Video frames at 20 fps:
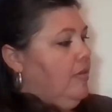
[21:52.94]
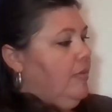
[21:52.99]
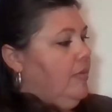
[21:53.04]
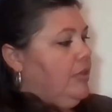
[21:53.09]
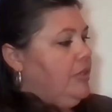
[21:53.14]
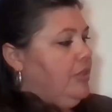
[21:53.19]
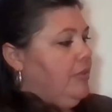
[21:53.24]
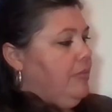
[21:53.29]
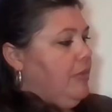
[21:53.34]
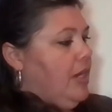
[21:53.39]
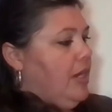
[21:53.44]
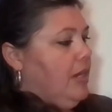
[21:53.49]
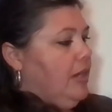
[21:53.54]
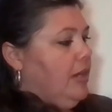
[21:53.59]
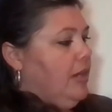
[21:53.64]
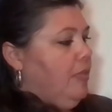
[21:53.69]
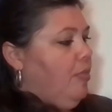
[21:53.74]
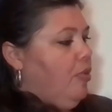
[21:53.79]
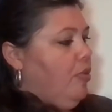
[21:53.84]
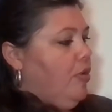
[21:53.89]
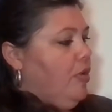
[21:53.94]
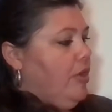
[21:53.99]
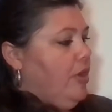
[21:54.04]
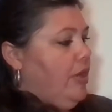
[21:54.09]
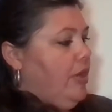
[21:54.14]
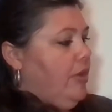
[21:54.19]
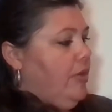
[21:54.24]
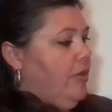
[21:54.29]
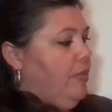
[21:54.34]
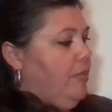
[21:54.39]
which I'm not going to bore
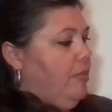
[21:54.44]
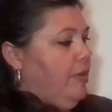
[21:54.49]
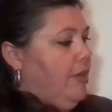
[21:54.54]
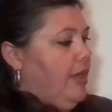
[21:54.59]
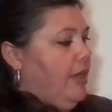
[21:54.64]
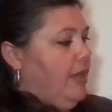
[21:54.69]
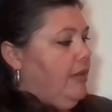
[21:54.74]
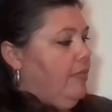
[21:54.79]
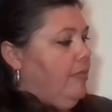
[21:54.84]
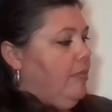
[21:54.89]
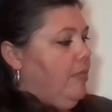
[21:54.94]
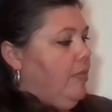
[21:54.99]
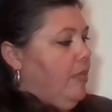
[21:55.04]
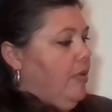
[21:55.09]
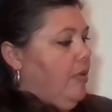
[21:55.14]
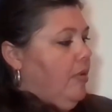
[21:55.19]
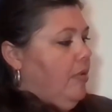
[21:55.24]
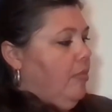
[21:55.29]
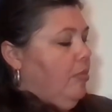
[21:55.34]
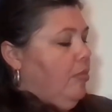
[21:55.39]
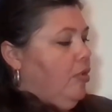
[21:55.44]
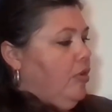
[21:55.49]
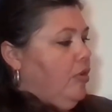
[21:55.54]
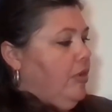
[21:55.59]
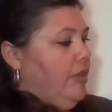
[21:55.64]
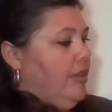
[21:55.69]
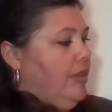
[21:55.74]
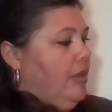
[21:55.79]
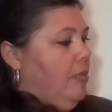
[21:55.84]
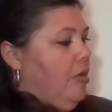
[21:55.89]
you by
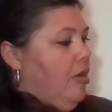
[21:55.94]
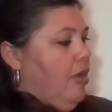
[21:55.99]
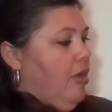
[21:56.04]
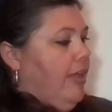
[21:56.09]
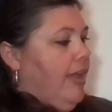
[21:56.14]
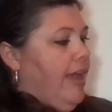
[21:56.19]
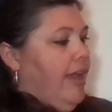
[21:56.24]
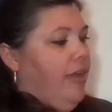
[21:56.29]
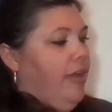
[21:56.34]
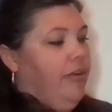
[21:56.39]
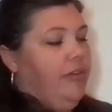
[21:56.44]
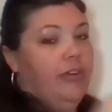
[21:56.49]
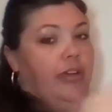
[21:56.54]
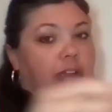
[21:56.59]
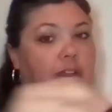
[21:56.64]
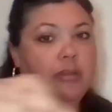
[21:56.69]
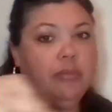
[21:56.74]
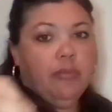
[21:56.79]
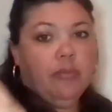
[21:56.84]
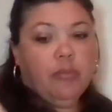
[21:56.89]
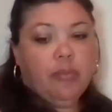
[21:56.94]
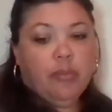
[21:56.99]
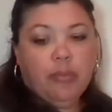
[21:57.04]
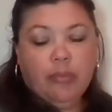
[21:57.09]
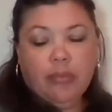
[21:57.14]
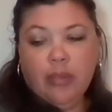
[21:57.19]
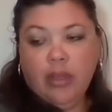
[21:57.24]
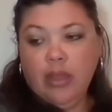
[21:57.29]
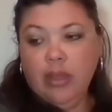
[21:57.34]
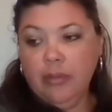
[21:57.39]
pulling them all out right
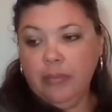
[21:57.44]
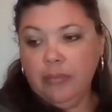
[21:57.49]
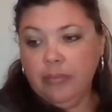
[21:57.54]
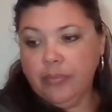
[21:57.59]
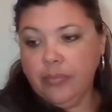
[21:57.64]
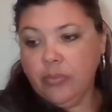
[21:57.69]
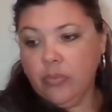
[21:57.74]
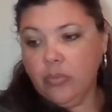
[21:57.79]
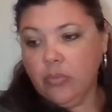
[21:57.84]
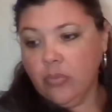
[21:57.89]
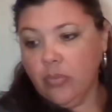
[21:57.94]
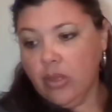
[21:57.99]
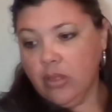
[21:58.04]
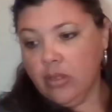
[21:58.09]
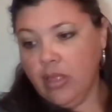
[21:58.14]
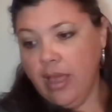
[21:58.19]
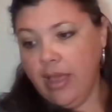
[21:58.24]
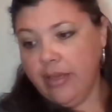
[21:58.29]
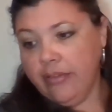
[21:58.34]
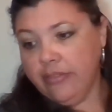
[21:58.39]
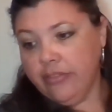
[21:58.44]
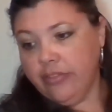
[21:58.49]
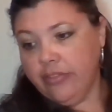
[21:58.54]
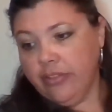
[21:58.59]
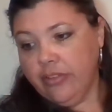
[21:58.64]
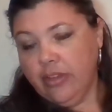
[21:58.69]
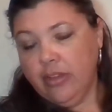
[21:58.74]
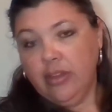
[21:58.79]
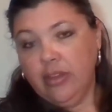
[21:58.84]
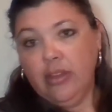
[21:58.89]
um, live,
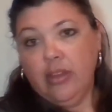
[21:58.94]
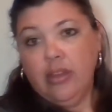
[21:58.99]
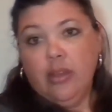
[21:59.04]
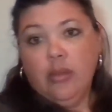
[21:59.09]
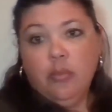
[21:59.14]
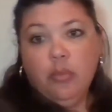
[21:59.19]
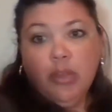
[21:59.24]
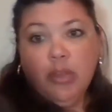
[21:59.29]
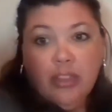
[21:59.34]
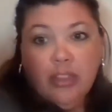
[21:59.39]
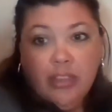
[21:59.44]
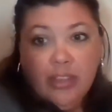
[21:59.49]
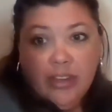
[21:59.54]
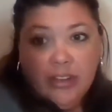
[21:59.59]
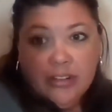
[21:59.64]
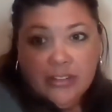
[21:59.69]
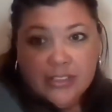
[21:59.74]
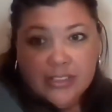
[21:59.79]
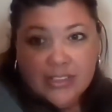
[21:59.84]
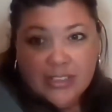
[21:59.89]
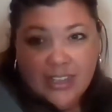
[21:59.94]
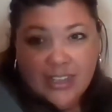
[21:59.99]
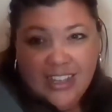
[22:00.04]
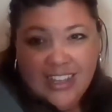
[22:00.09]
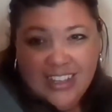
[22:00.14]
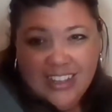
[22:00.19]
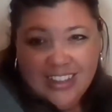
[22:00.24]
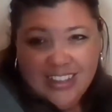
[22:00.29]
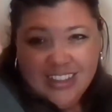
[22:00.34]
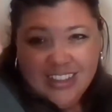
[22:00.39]
but there's
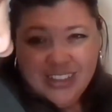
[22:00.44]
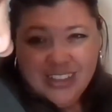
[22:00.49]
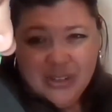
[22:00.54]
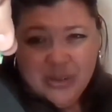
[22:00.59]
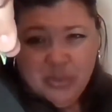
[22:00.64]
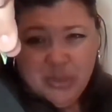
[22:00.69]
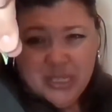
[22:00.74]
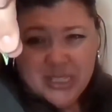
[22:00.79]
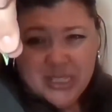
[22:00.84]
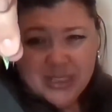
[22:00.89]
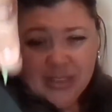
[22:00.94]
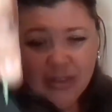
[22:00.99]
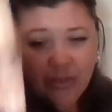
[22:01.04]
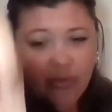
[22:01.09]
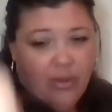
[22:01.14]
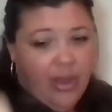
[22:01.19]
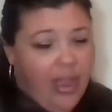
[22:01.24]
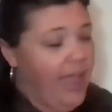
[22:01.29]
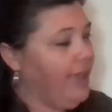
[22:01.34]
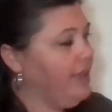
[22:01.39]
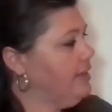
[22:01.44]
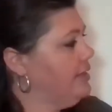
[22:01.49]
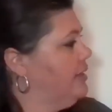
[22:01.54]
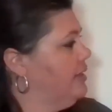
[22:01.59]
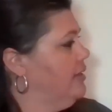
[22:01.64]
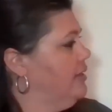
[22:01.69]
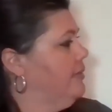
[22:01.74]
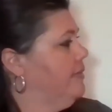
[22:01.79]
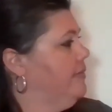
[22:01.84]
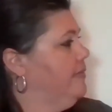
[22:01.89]
the little piece of grass.
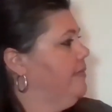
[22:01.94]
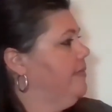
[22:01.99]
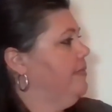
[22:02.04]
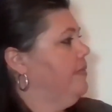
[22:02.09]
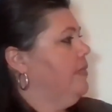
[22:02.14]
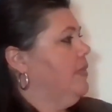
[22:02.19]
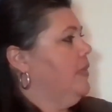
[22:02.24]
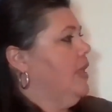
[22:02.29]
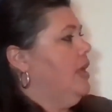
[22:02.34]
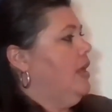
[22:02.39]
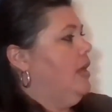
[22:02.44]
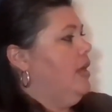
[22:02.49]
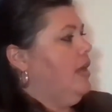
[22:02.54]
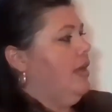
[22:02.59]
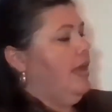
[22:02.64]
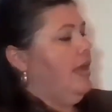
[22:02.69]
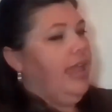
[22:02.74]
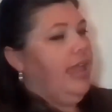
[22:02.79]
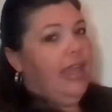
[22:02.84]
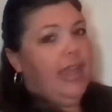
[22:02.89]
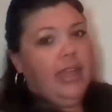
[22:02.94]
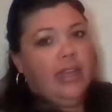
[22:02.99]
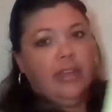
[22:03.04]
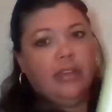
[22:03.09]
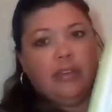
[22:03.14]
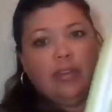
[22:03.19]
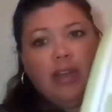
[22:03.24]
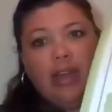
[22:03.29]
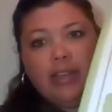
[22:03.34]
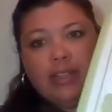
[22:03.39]

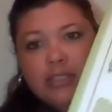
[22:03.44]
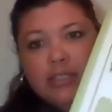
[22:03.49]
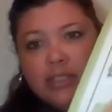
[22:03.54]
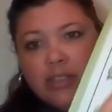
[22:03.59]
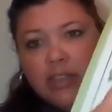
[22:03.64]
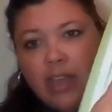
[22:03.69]
And I still